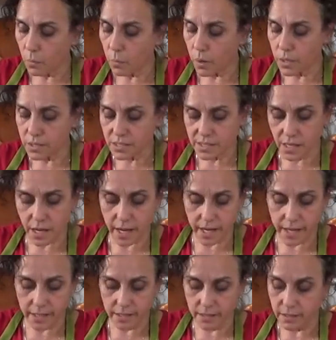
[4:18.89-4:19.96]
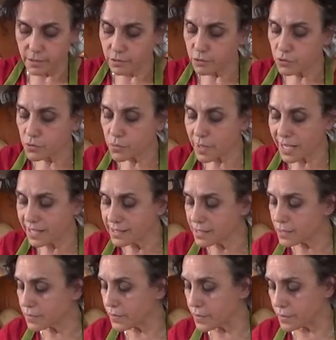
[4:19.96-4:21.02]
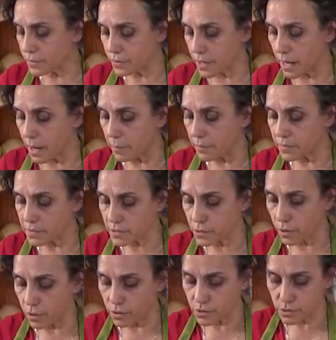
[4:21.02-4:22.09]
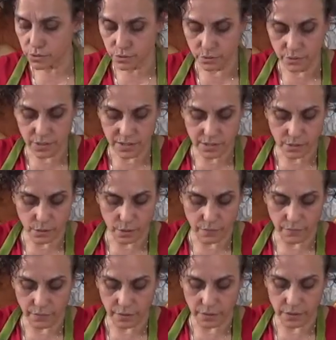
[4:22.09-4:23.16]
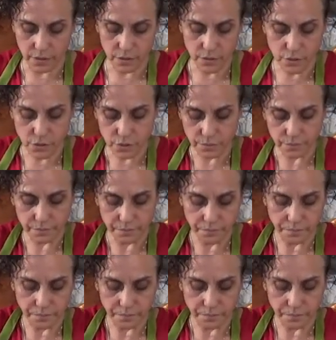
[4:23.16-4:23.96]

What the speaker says: Once I transfer the applesauce to the serving dish,